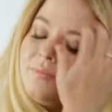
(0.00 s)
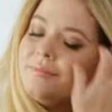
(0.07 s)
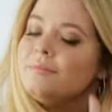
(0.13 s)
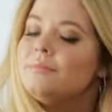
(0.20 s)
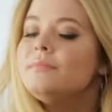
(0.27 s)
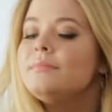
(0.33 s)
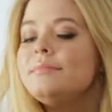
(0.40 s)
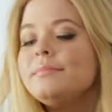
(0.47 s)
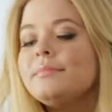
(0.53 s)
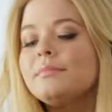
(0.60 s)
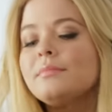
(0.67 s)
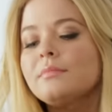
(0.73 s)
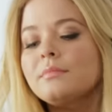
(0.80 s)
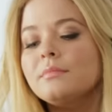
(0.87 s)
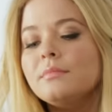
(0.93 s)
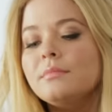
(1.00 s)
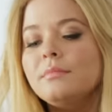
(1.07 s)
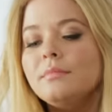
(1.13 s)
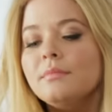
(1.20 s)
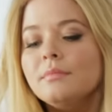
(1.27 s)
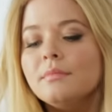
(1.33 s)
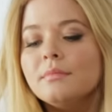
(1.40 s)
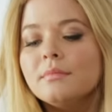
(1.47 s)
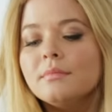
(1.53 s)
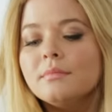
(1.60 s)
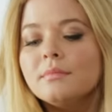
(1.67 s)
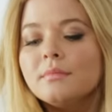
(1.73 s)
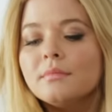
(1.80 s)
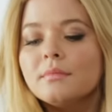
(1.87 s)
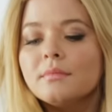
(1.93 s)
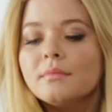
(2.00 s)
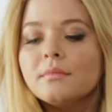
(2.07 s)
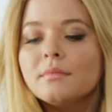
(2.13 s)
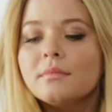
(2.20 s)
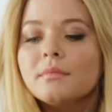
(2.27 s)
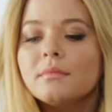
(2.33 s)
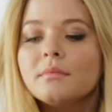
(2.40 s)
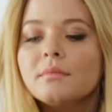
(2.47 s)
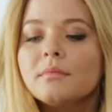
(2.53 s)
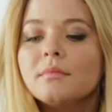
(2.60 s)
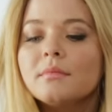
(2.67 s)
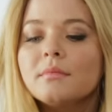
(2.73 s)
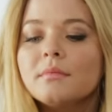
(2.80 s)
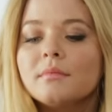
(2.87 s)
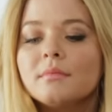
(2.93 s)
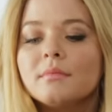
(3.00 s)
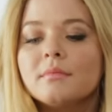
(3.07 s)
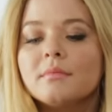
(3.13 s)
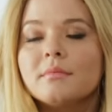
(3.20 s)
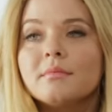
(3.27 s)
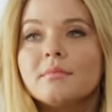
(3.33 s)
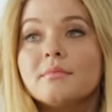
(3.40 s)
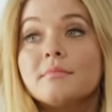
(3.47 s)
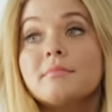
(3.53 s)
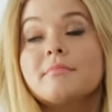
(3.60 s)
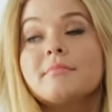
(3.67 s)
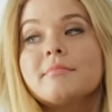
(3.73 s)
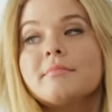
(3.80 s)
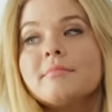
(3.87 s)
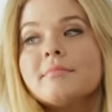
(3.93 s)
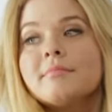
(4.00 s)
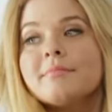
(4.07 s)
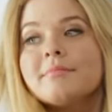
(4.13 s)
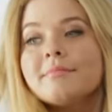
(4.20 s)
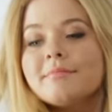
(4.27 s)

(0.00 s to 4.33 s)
(not speaking)